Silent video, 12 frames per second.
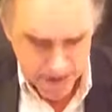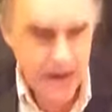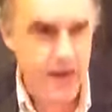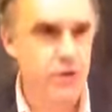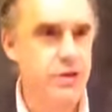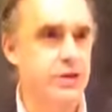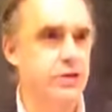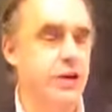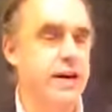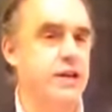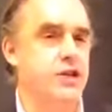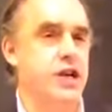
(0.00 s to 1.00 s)
He was a
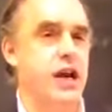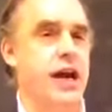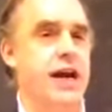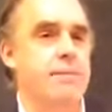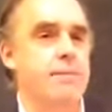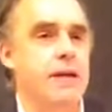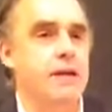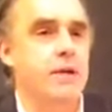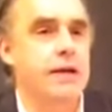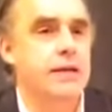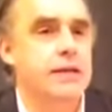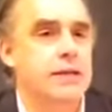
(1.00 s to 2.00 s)
strange guy in many
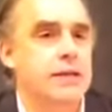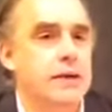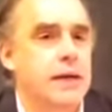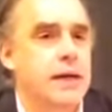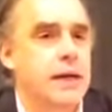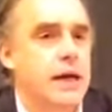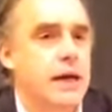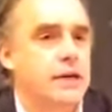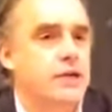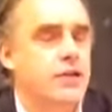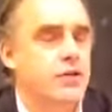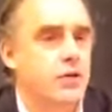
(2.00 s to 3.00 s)
ways,
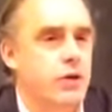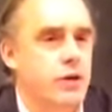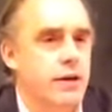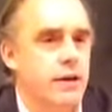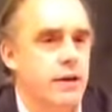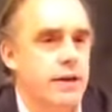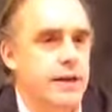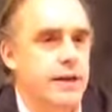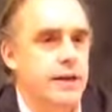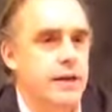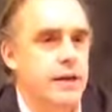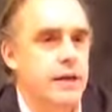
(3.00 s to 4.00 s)
extraordinarily
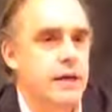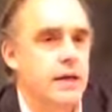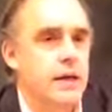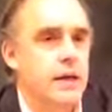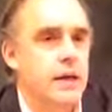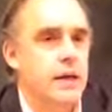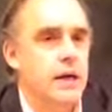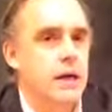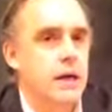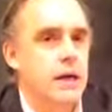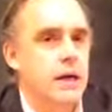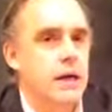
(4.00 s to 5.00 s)

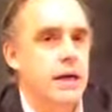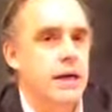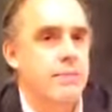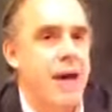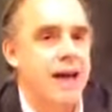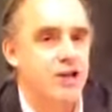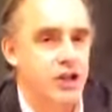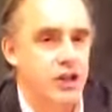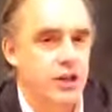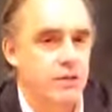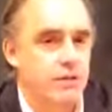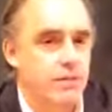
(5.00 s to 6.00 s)

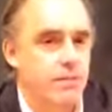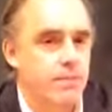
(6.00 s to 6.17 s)
imaginative.